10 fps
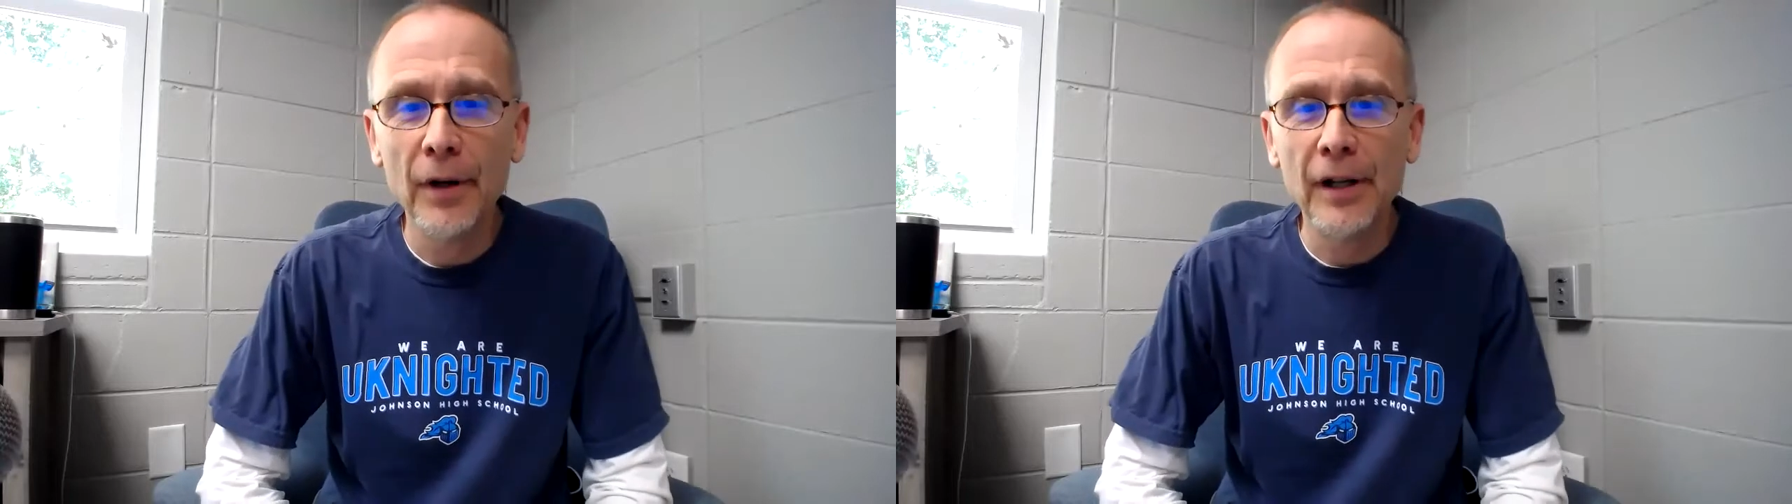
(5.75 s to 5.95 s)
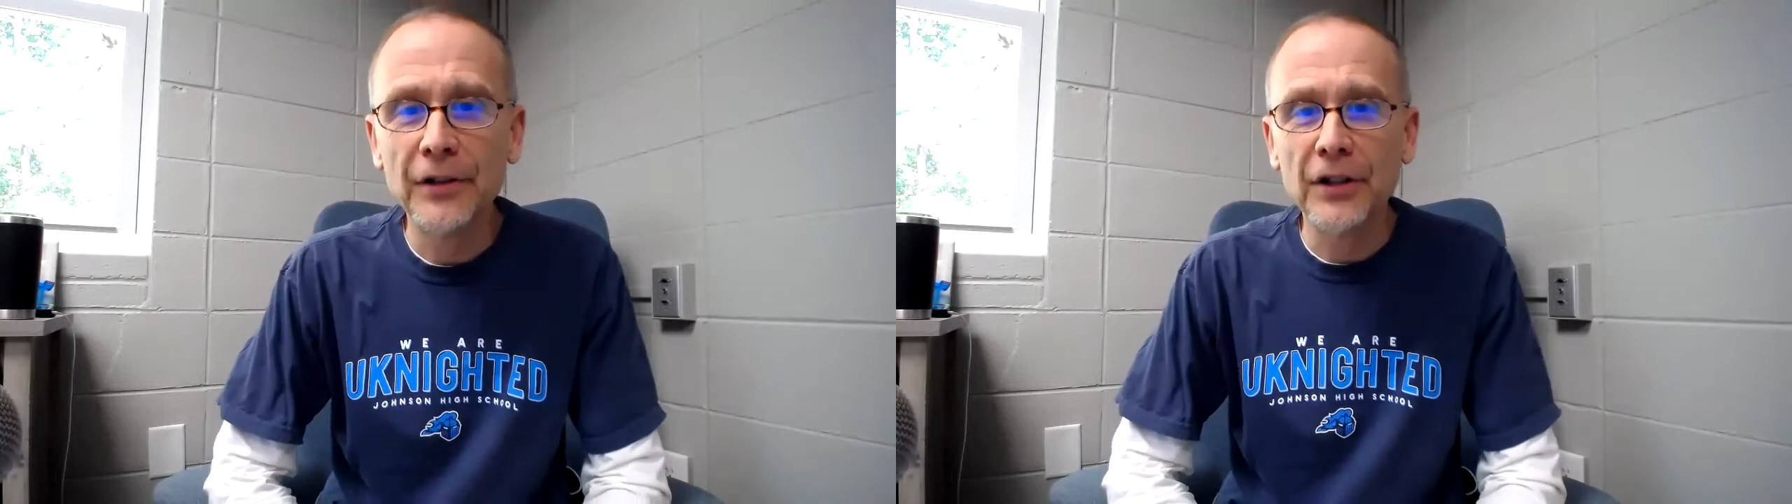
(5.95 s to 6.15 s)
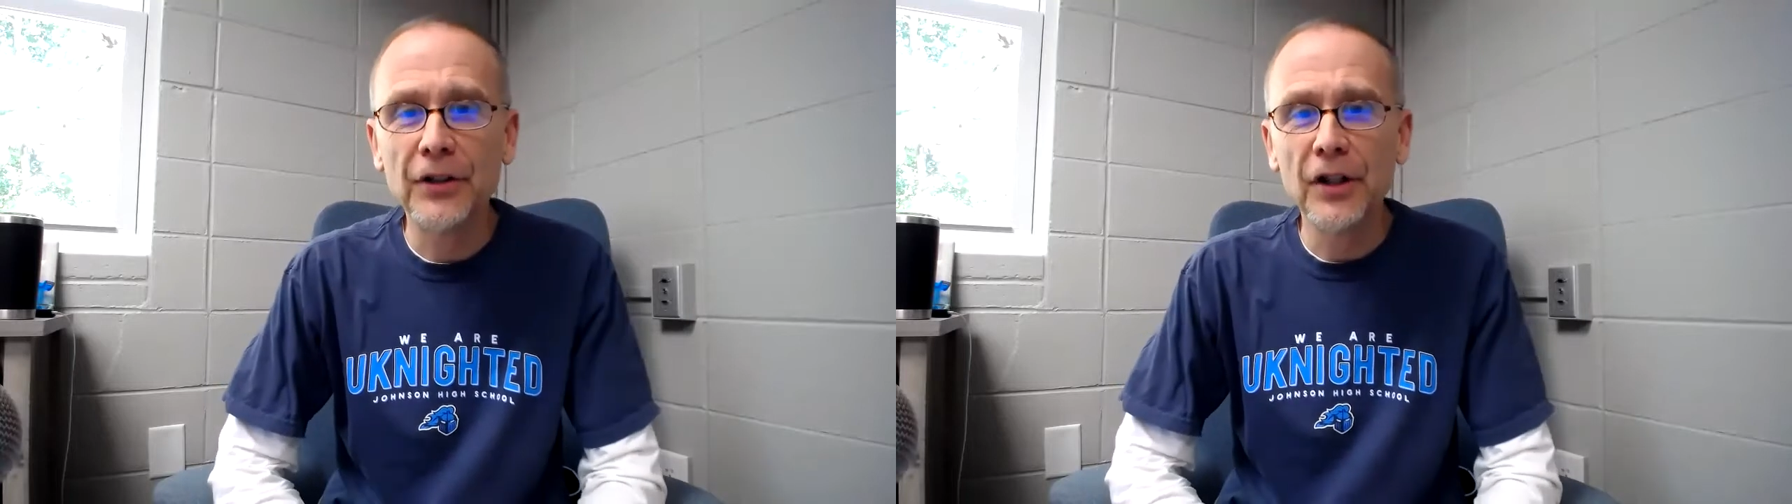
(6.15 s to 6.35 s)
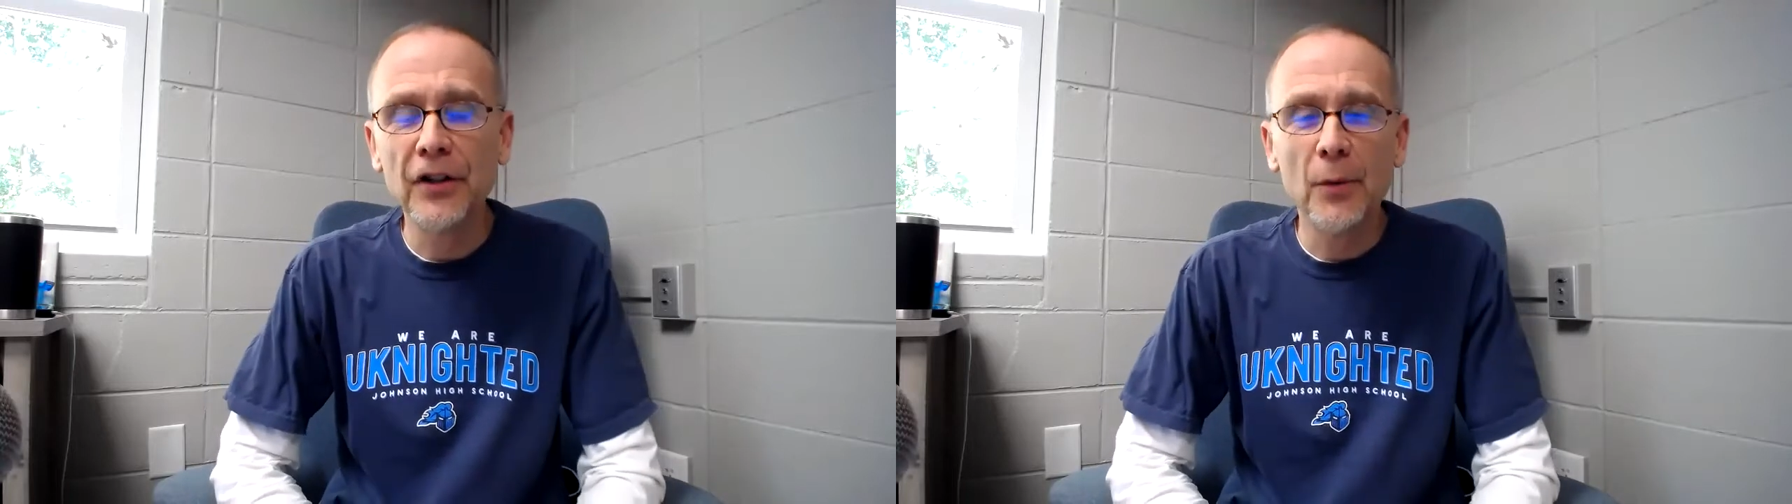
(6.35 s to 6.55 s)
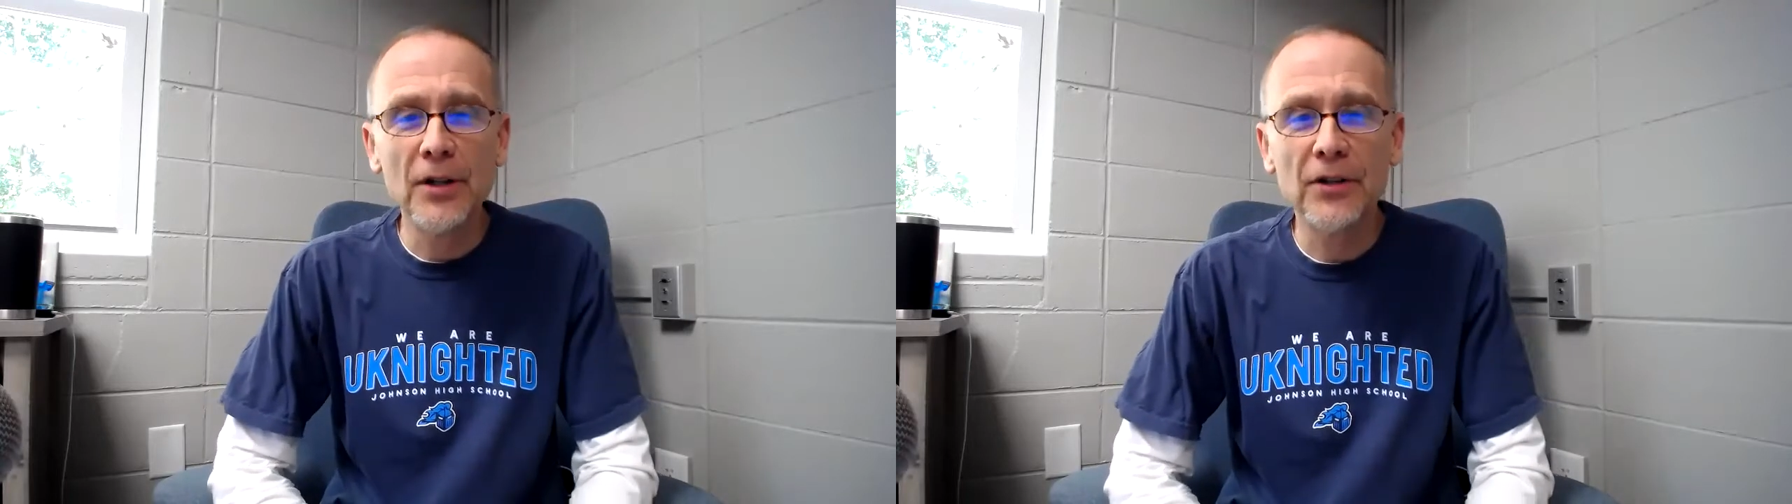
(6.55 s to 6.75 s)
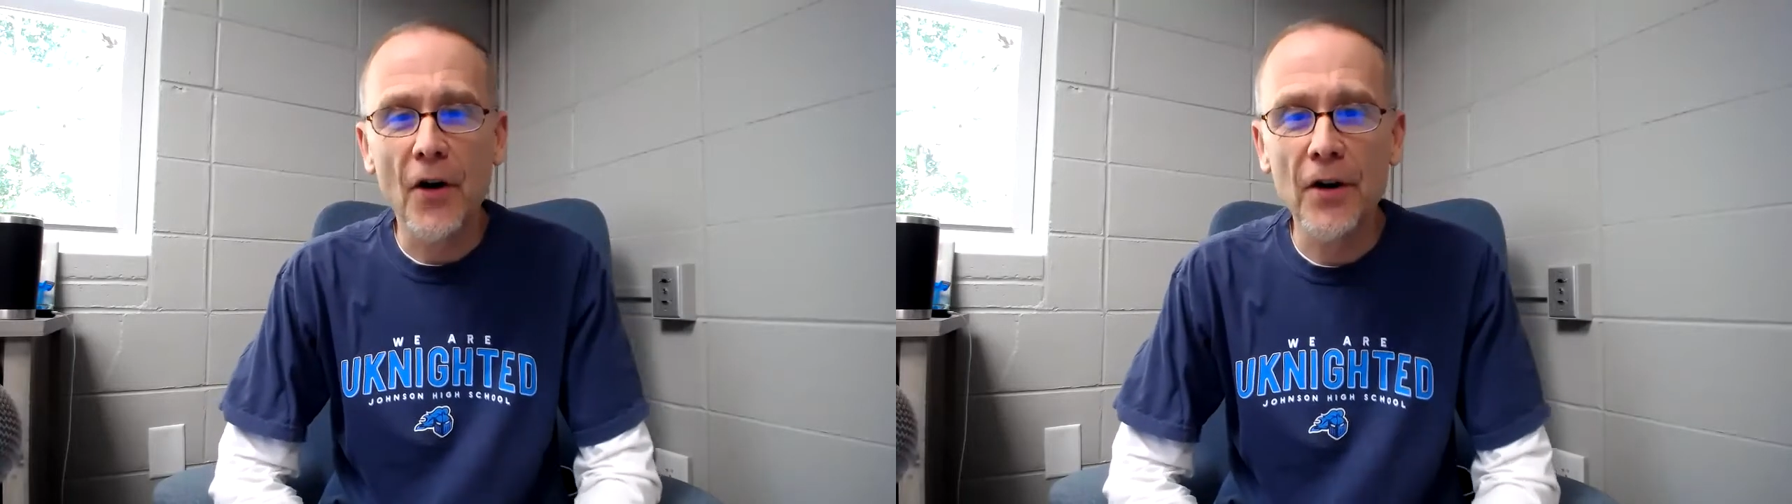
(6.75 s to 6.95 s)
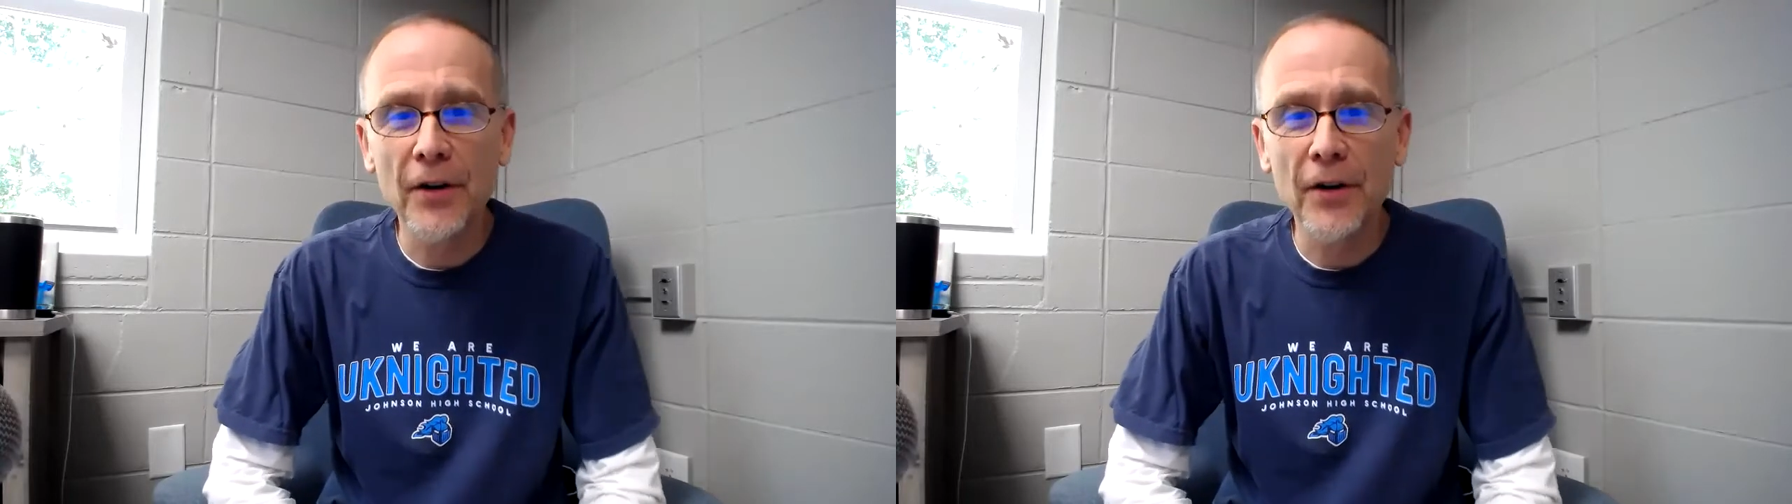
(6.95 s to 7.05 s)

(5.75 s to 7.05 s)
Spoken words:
It's good that we started